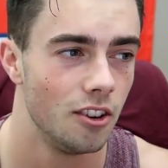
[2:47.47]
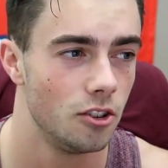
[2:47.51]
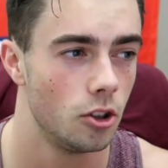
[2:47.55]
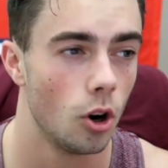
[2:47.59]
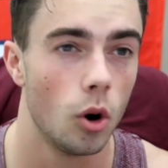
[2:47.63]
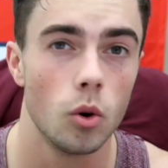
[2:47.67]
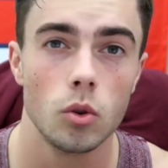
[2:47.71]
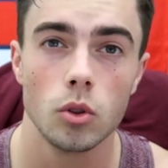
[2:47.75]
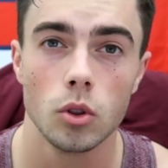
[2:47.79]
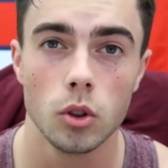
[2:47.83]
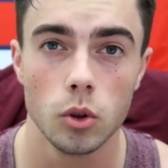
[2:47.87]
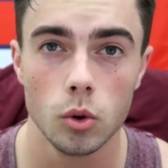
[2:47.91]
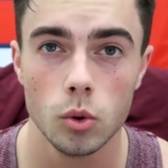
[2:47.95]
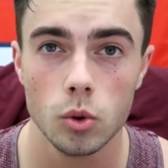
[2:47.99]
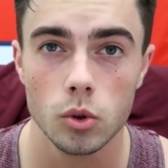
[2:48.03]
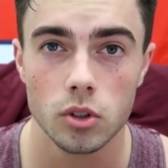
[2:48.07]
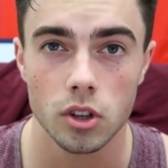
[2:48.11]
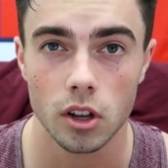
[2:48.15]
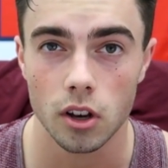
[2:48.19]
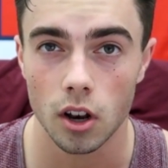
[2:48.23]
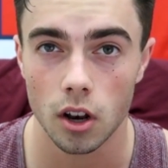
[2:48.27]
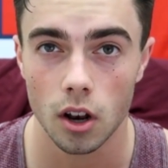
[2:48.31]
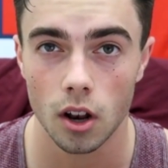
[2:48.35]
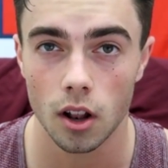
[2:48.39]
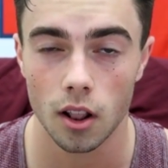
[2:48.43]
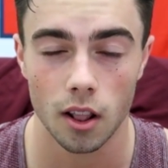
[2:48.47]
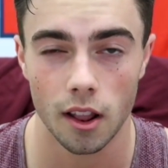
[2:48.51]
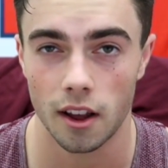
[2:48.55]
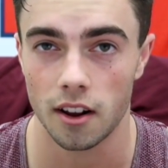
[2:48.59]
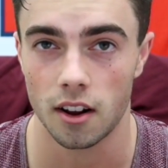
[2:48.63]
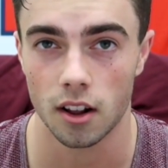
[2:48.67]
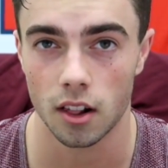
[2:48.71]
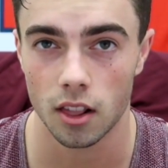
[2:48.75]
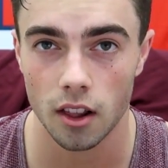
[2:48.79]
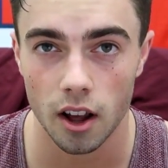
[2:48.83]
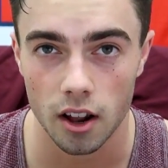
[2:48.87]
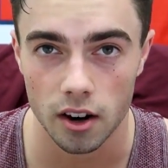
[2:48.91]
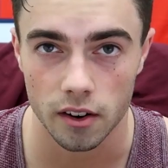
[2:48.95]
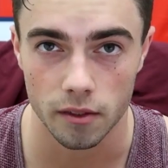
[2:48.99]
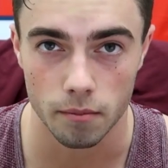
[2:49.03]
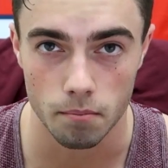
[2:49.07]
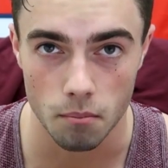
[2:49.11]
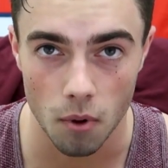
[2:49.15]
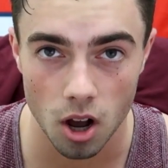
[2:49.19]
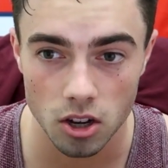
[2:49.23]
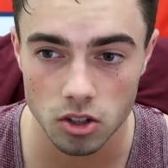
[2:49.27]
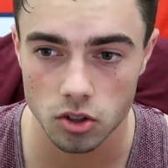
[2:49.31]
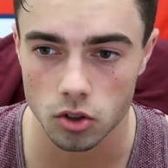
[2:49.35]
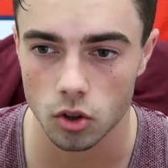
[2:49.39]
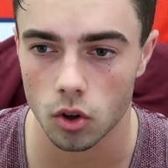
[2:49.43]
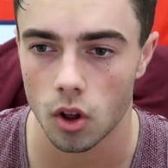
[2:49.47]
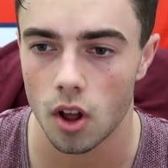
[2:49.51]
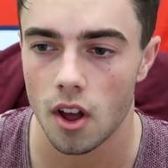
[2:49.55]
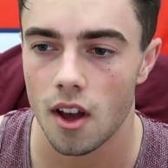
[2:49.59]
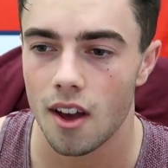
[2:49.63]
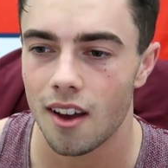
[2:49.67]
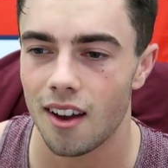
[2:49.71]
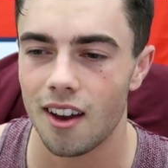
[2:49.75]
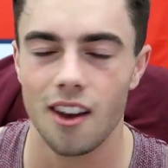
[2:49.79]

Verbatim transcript: don't lose an, like a lot of muscle.